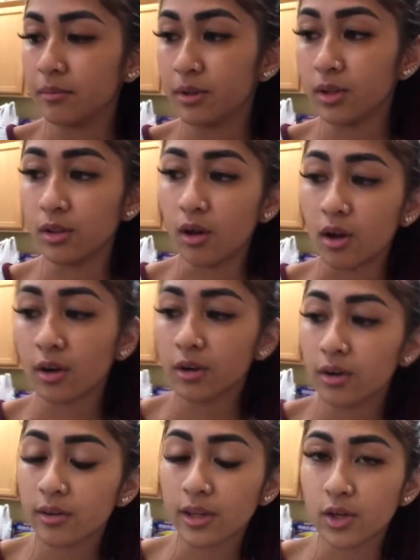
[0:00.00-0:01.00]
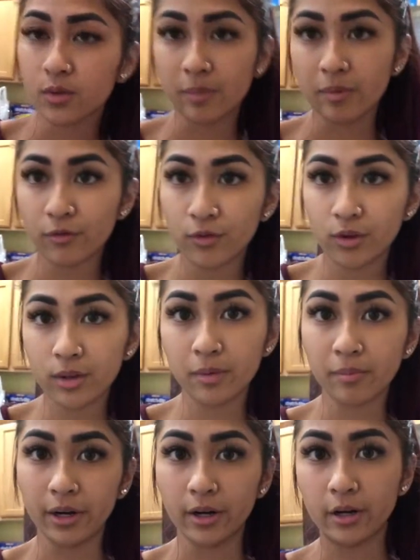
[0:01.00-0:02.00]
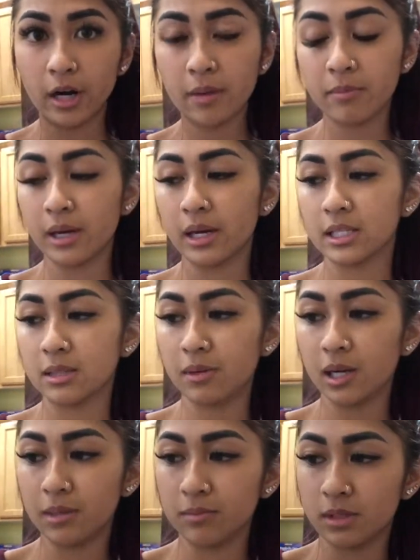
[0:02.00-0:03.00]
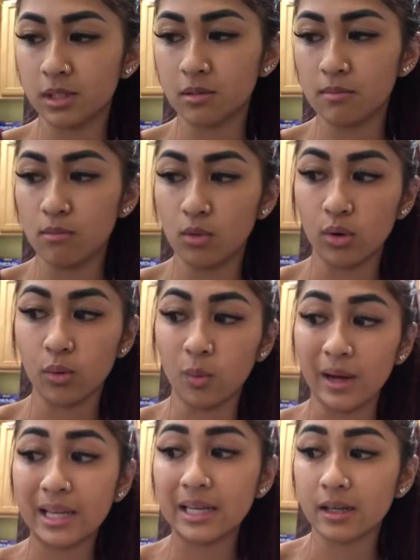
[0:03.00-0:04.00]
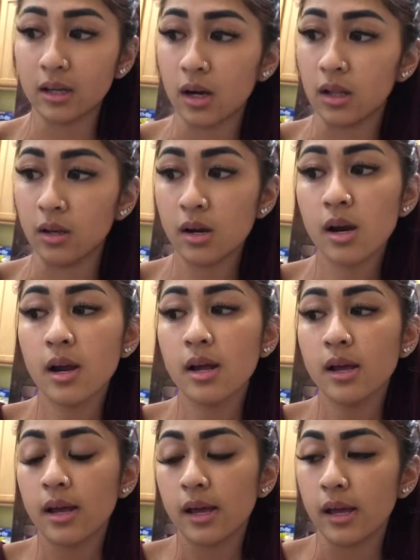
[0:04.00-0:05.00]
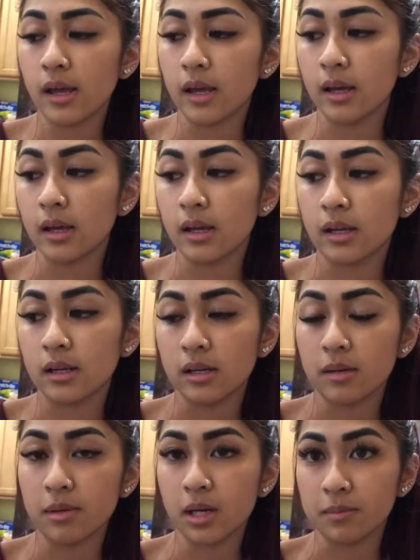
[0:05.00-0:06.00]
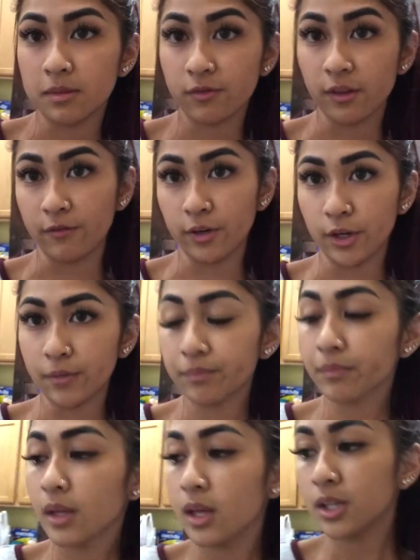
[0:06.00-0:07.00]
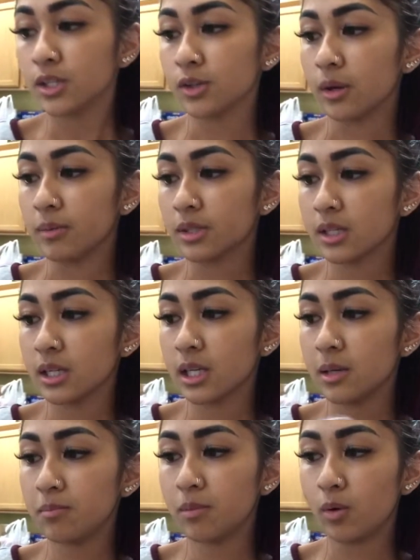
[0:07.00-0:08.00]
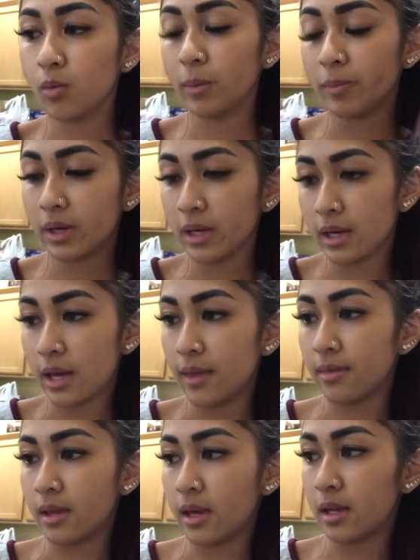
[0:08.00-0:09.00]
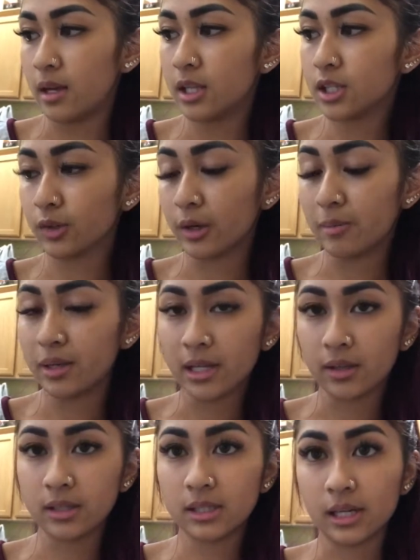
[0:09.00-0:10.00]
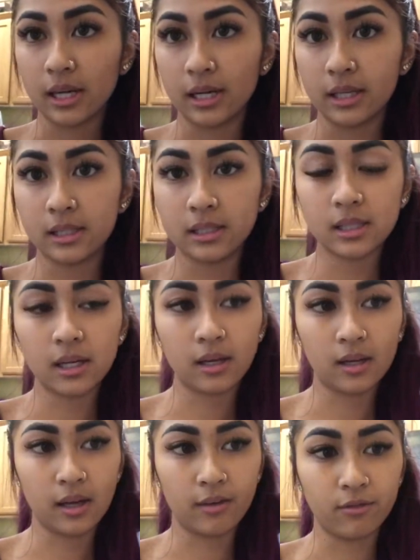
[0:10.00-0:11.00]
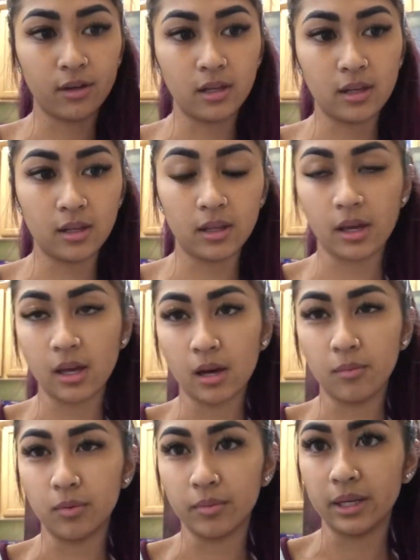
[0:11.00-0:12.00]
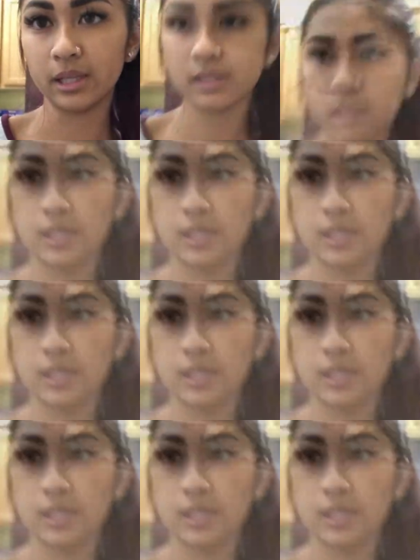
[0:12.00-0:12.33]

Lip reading: The longer that you whip it for, the better, because it becomes more white in color and it becomes fluffier. So I'm just gonna keep whipping it and then scraping down the sides every couple minutes.